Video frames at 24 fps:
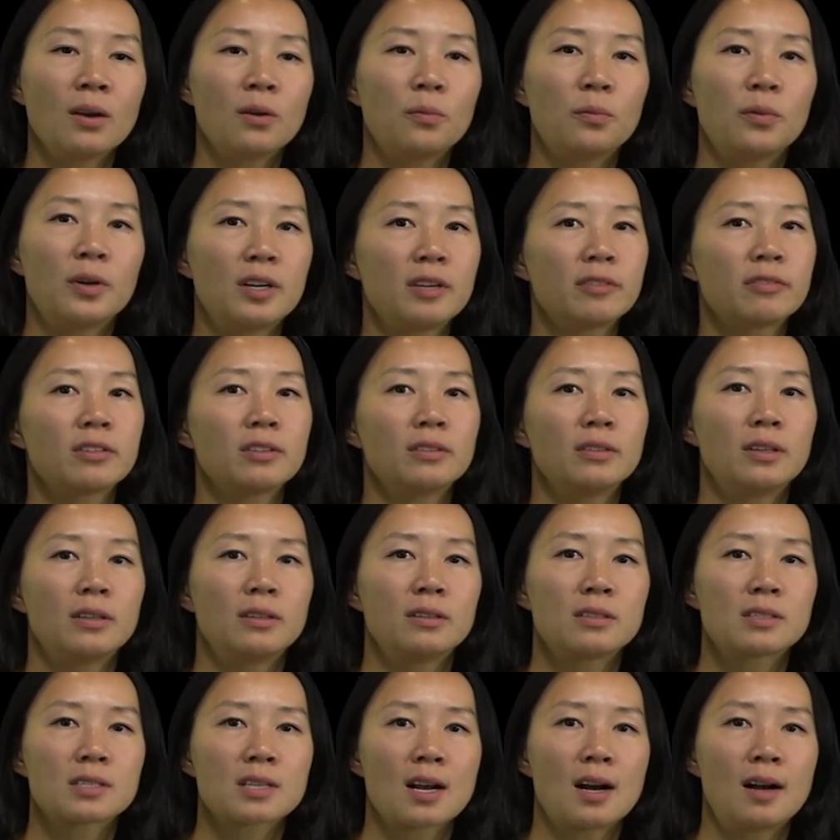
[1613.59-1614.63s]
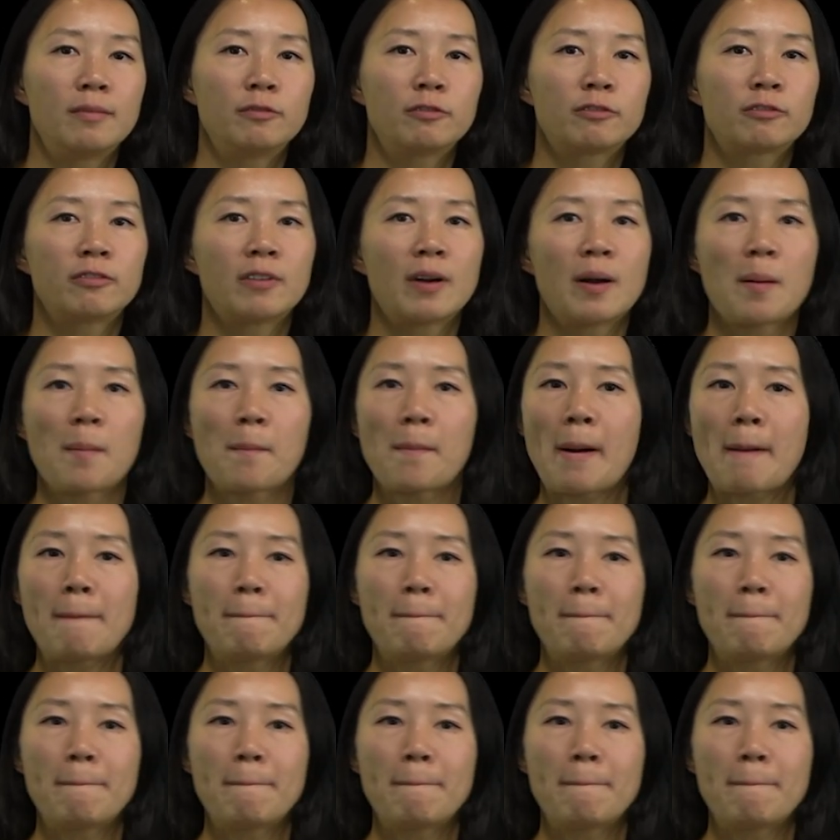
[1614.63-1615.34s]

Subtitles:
What if the loads come from